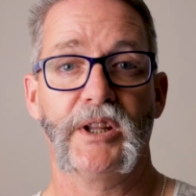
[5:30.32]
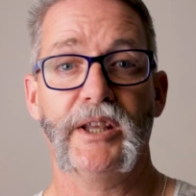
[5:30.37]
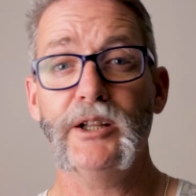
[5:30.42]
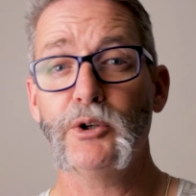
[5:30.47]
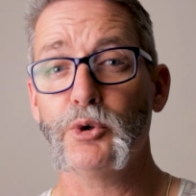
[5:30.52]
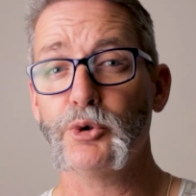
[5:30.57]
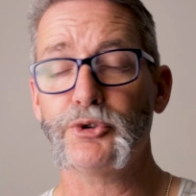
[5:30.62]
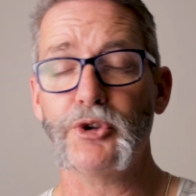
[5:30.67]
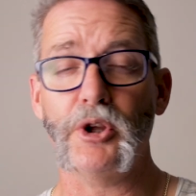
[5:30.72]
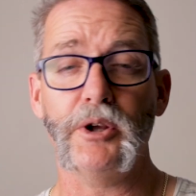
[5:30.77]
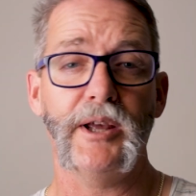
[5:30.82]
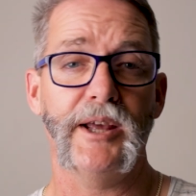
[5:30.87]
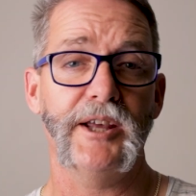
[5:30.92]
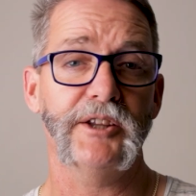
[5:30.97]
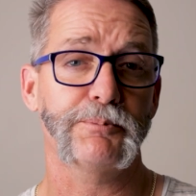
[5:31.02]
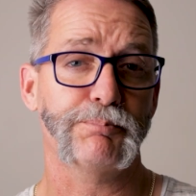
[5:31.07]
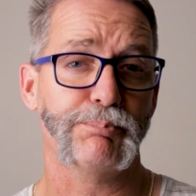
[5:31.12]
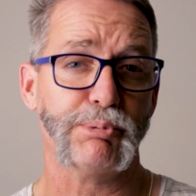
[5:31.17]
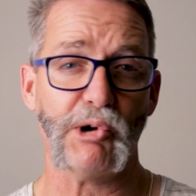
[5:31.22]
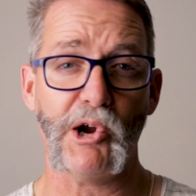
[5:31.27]
It also
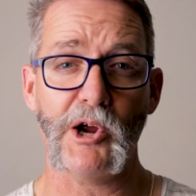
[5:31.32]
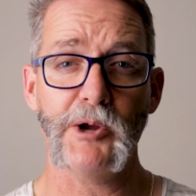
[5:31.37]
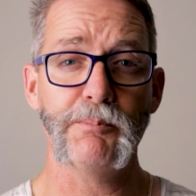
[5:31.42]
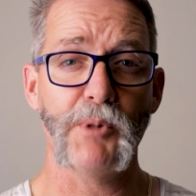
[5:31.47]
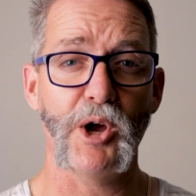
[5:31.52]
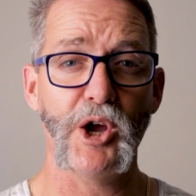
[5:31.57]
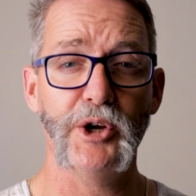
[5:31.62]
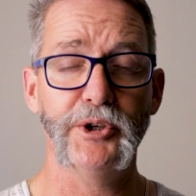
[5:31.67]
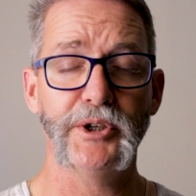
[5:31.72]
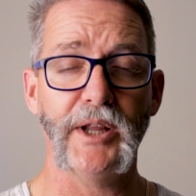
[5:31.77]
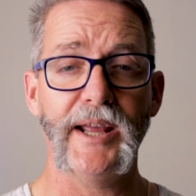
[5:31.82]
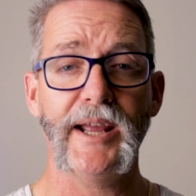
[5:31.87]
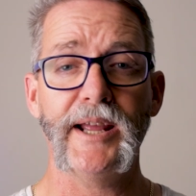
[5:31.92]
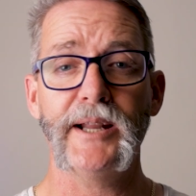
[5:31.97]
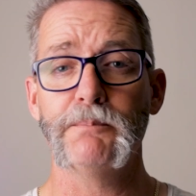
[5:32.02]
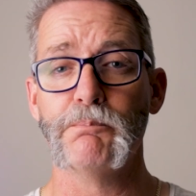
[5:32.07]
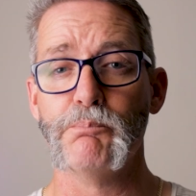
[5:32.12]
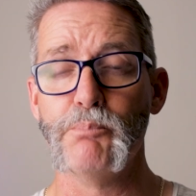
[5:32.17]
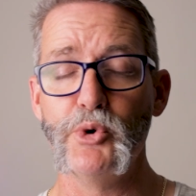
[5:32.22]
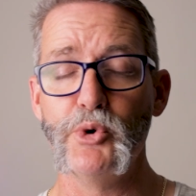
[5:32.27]
has pro mode and